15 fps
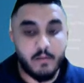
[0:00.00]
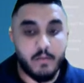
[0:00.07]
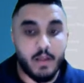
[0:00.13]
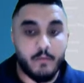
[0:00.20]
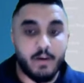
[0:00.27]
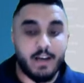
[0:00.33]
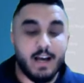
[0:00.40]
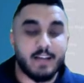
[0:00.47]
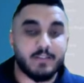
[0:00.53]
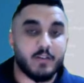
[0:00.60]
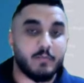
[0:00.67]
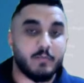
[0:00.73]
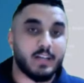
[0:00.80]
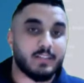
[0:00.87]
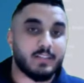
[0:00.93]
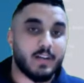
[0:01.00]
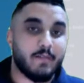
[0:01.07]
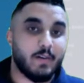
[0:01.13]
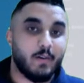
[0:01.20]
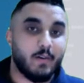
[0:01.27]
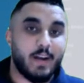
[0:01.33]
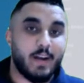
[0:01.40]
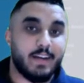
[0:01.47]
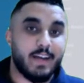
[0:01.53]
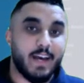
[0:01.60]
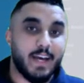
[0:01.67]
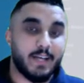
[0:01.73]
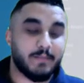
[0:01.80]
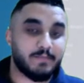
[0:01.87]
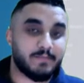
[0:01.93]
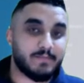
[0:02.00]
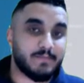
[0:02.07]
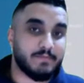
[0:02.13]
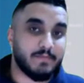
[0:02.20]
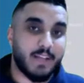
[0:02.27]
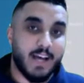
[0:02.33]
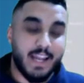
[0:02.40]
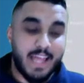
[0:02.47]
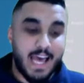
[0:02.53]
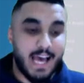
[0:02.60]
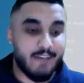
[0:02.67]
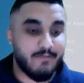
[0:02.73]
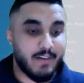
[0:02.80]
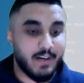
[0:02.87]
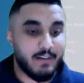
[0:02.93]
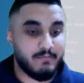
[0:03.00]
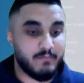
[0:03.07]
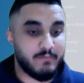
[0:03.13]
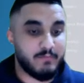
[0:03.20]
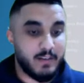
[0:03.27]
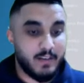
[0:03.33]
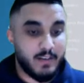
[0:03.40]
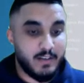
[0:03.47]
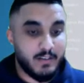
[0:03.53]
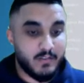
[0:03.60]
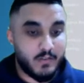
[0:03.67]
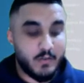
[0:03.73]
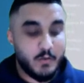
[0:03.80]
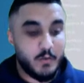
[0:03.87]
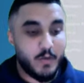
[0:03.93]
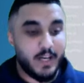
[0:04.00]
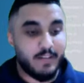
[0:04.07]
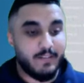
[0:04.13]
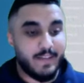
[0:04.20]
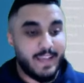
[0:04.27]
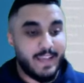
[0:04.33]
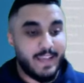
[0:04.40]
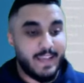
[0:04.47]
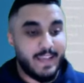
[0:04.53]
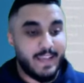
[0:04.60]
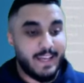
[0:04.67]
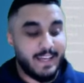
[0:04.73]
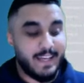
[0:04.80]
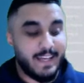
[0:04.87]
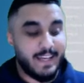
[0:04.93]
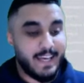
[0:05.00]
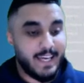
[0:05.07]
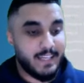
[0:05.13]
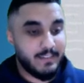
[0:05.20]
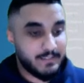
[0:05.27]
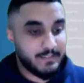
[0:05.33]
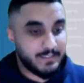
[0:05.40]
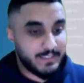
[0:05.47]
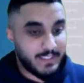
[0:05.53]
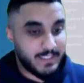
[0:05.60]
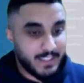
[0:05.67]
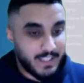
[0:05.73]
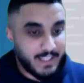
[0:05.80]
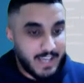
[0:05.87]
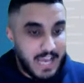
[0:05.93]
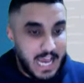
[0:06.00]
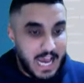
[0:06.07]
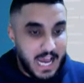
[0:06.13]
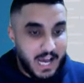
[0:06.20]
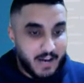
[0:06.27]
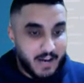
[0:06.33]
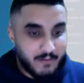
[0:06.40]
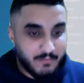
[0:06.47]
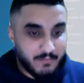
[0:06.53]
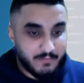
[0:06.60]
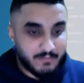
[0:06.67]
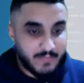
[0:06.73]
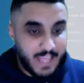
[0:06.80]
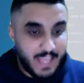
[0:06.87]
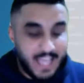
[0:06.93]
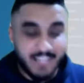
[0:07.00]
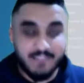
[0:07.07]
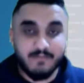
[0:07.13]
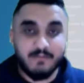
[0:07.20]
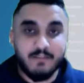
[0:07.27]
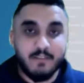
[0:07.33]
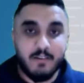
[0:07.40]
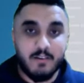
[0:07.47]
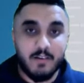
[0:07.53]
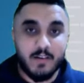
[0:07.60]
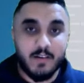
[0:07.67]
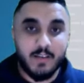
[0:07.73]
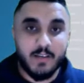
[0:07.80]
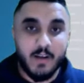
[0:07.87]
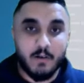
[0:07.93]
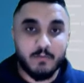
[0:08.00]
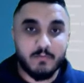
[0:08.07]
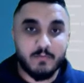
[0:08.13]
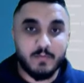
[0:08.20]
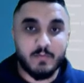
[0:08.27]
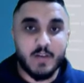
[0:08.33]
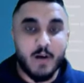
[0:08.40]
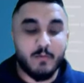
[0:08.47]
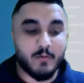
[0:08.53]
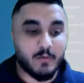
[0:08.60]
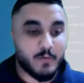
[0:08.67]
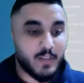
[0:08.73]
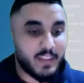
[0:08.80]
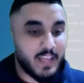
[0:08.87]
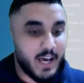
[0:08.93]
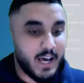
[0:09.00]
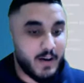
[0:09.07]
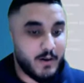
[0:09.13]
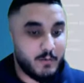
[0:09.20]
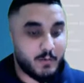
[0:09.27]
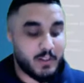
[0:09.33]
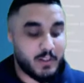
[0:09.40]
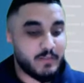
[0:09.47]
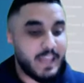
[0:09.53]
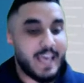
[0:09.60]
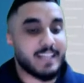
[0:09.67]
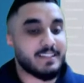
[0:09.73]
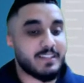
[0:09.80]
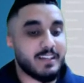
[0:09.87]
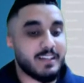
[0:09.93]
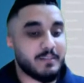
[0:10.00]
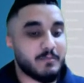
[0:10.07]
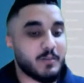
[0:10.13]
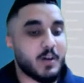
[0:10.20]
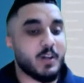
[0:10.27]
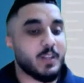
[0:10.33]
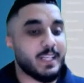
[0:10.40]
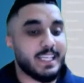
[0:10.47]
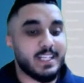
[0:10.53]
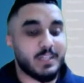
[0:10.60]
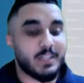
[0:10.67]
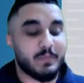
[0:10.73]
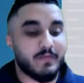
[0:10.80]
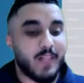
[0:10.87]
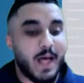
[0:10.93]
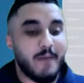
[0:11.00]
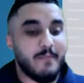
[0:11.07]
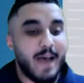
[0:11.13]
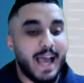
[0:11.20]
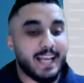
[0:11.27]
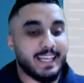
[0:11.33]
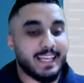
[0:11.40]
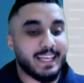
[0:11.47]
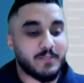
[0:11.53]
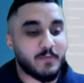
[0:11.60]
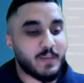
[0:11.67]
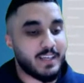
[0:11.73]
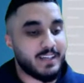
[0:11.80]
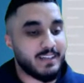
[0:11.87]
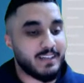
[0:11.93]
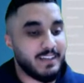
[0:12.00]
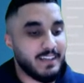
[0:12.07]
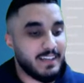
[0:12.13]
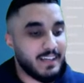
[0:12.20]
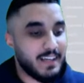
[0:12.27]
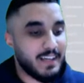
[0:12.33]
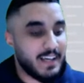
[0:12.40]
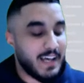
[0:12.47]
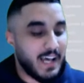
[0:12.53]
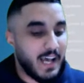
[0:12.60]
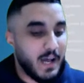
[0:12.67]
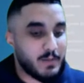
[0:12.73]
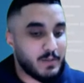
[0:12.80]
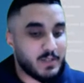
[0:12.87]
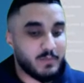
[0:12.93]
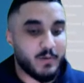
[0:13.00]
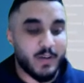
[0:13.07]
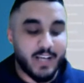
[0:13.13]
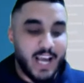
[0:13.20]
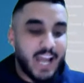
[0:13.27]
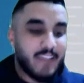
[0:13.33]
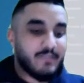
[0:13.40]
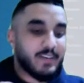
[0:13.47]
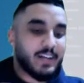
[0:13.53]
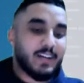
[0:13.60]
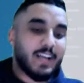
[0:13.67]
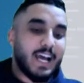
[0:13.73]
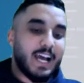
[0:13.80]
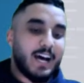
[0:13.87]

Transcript: By the way, guys, hope you guys are having a great day. I didn't have too great of a day today. Had some troubles with Lufthansa. Currently in Egypt and flying back next week. But your boy got it figured